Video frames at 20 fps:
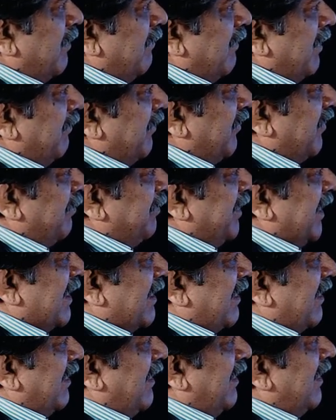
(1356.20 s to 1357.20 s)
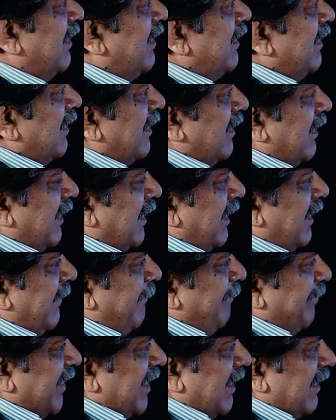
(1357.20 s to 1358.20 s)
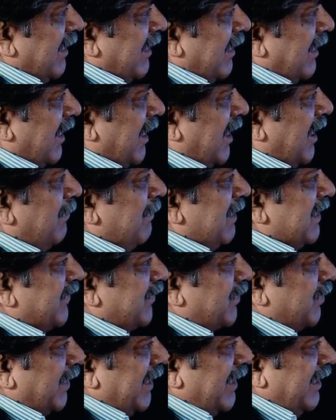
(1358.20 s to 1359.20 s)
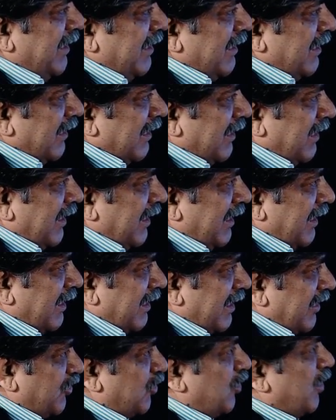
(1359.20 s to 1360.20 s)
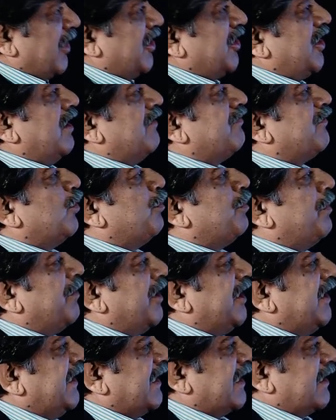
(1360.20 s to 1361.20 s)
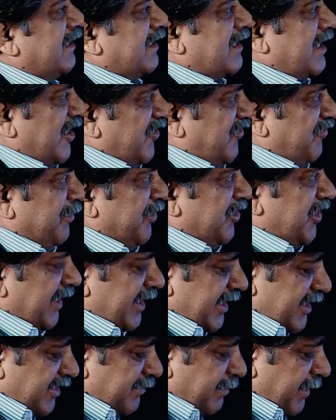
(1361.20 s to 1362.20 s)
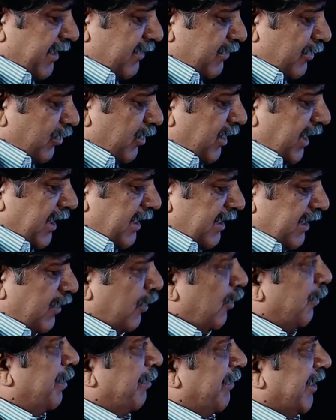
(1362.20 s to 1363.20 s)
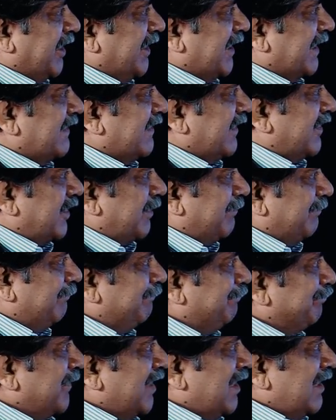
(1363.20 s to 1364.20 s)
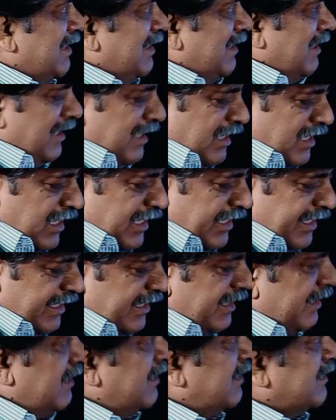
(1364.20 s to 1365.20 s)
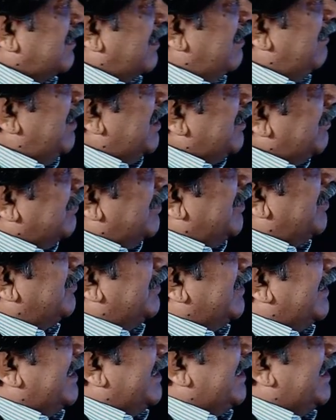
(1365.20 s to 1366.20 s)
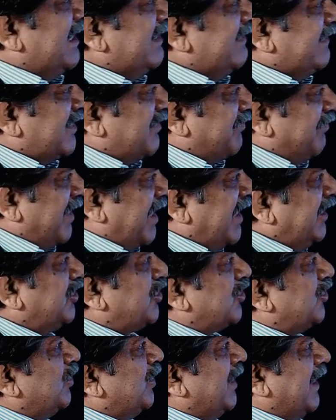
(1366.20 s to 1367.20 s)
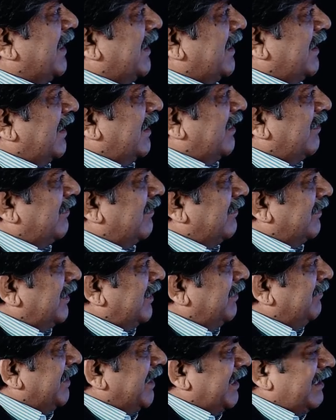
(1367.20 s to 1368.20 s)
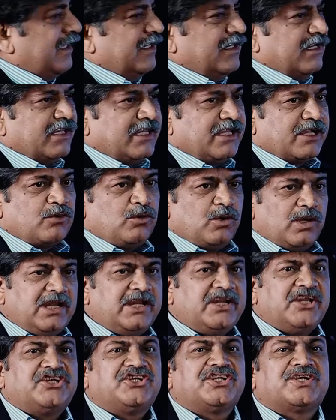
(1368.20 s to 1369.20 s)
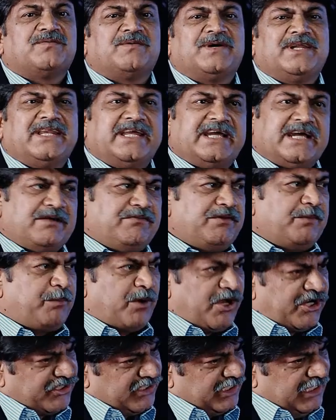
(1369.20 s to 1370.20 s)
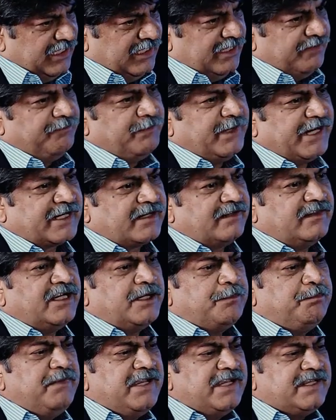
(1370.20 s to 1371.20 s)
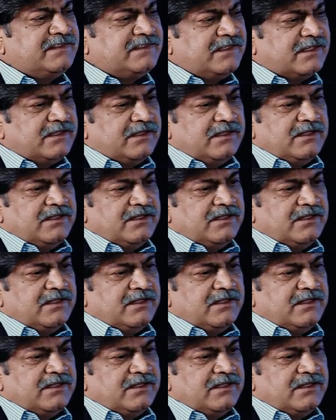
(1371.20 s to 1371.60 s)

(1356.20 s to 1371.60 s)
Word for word: when you subject the, the, the animals to the, the restoration of dopaminergic uh, transmission, that is by through the dopaminergic system. And uh, so I will not go into the details. It's very true that, you know, even the cholinergic one, they have a partial impact. That means